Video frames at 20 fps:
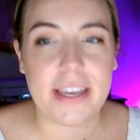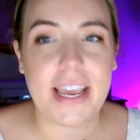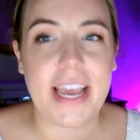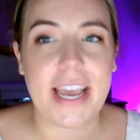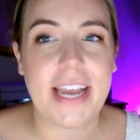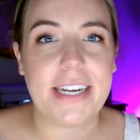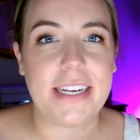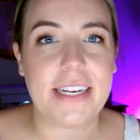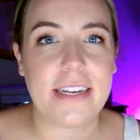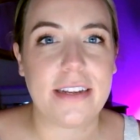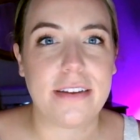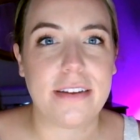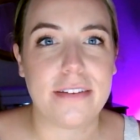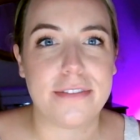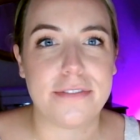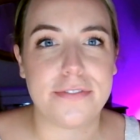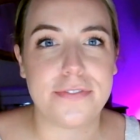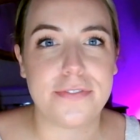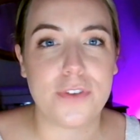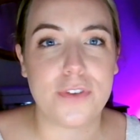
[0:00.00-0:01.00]
kind
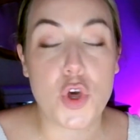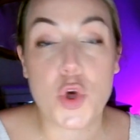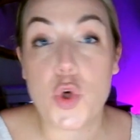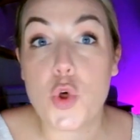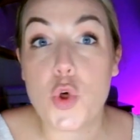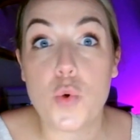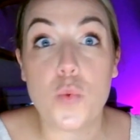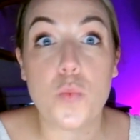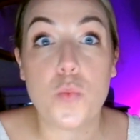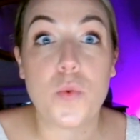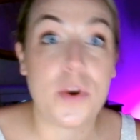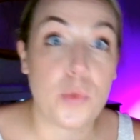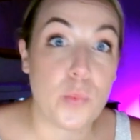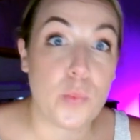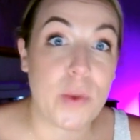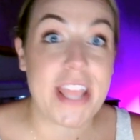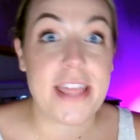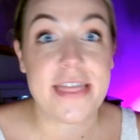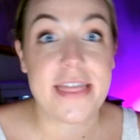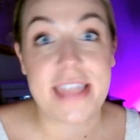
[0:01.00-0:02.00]
of who would
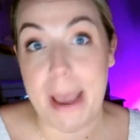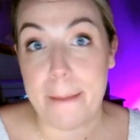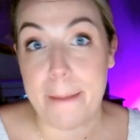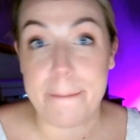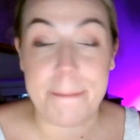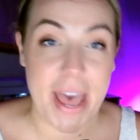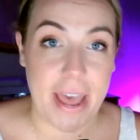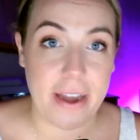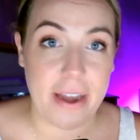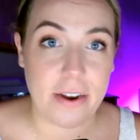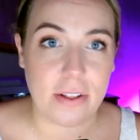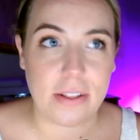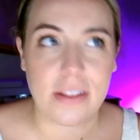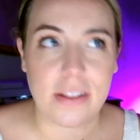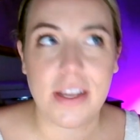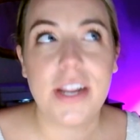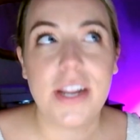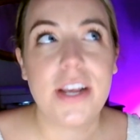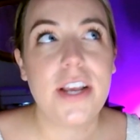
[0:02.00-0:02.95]
win that battle.